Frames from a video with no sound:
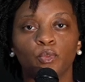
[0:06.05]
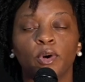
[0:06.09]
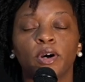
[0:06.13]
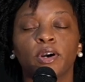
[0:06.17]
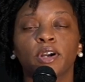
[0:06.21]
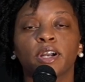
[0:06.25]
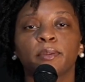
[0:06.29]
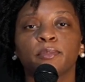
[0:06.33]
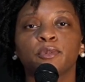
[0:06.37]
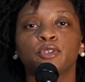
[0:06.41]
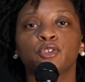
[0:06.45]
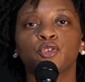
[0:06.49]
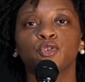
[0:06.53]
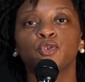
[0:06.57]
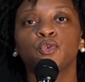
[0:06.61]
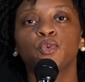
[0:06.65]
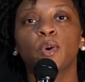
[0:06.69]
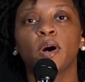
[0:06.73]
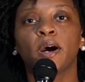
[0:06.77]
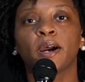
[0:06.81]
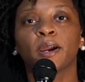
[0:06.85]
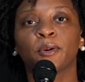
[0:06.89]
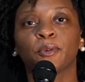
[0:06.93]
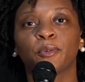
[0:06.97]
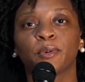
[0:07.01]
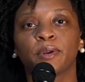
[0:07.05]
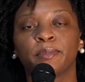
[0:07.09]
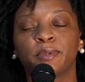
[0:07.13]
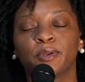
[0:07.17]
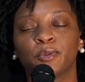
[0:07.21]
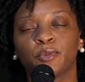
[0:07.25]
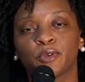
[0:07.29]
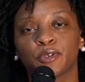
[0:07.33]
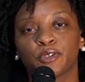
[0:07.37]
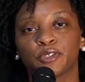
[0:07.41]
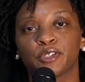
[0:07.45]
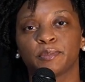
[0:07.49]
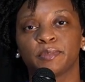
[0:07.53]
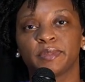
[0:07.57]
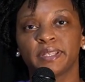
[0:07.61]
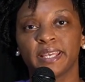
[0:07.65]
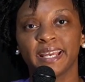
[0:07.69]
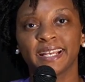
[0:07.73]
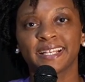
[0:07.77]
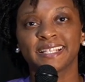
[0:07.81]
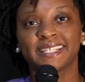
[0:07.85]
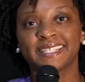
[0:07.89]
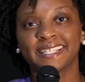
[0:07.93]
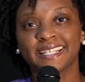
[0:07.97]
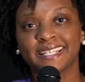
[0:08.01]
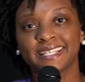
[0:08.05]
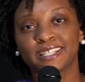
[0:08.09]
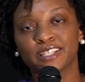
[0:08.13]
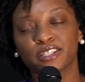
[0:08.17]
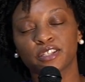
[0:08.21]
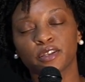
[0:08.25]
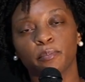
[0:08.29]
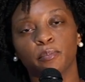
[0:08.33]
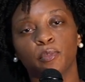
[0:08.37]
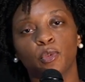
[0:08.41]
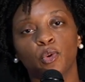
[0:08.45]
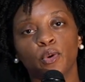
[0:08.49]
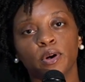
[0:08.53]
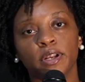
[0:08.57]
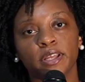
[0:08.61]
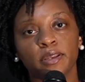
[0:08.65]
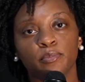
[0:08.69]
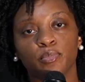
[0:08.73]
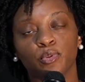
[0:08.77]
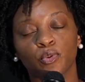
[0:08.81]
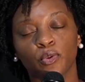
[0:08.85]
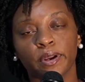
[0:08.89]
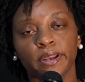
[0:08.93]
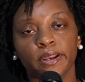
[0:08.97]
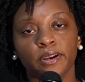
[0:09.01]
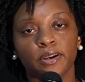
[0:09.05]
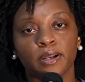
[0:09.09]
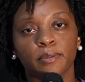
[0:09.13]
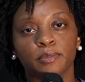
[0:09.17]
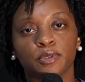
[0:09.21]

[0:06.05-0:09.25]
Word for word: Welcome to our Remnant Worship Texas morning prayer.